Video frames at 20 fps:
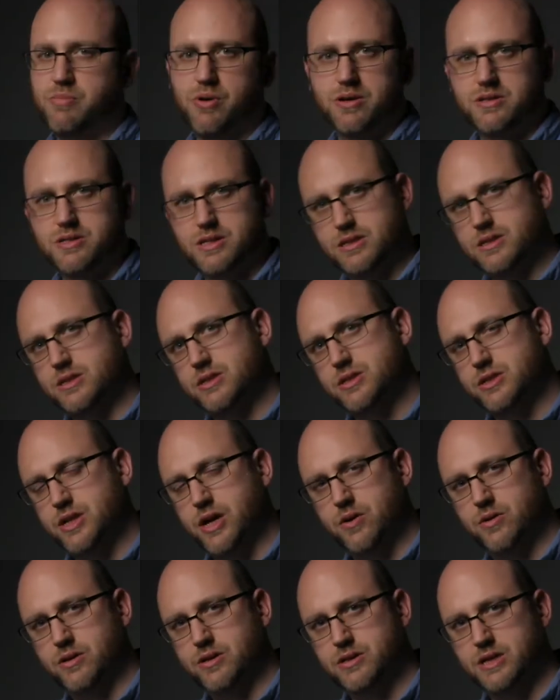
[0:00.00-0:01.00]
process is
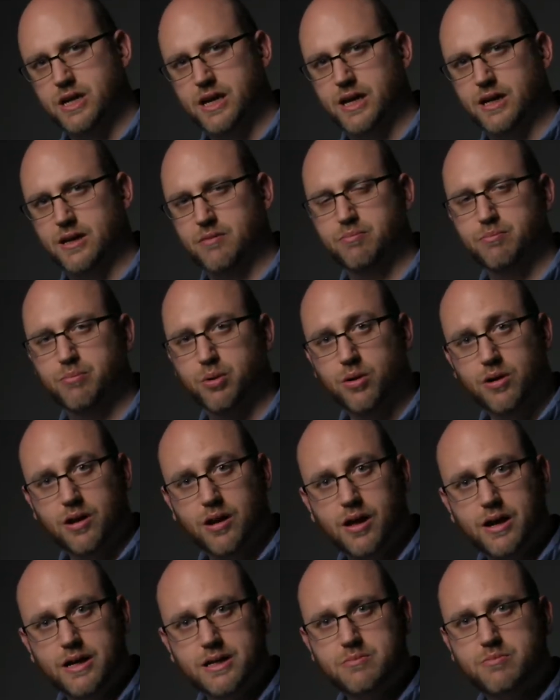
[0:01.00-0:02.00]
known as a
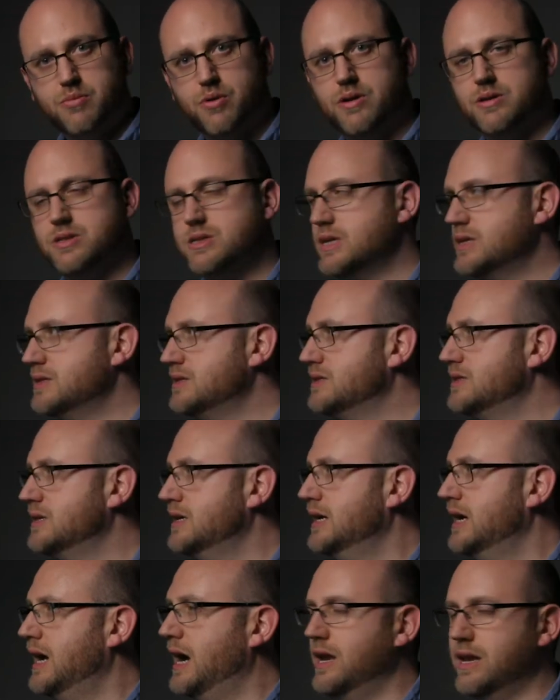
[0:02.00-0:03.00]
booklight process,
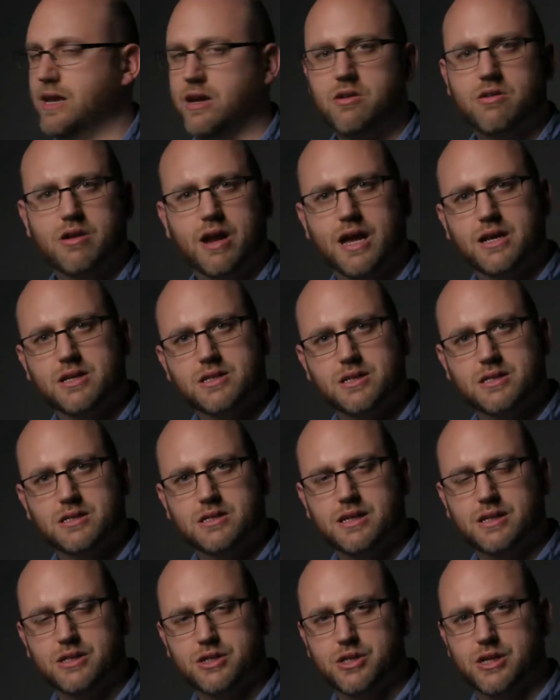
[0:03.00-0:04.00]
and it creates
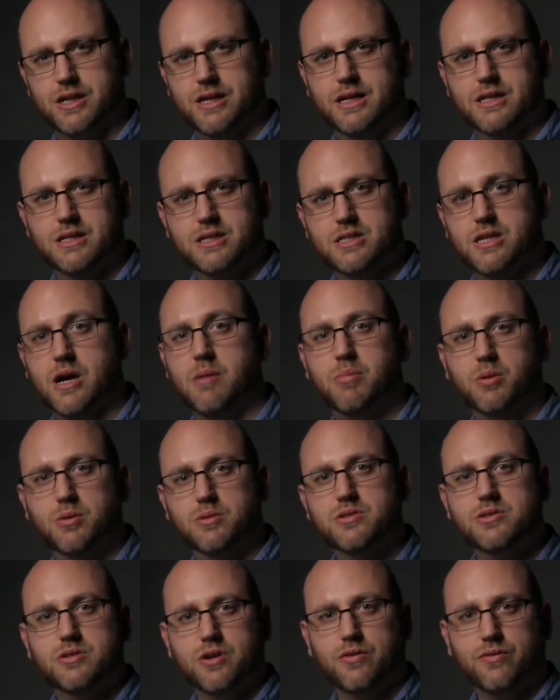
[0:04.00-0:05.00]
essentially a double
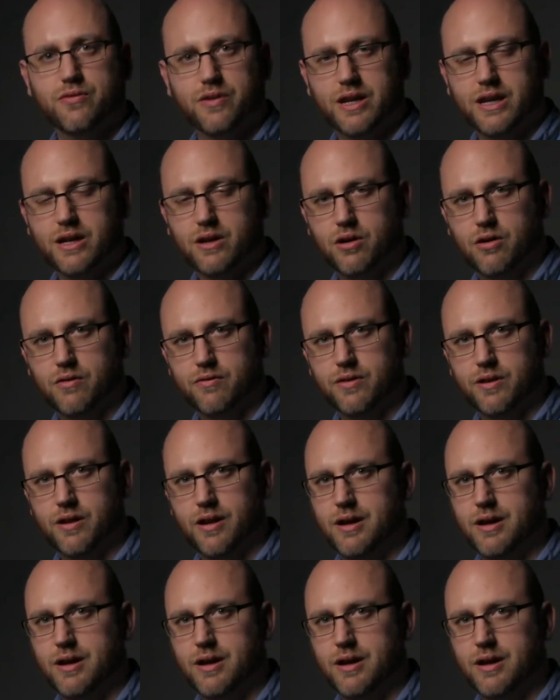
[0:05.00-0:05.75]
softening of the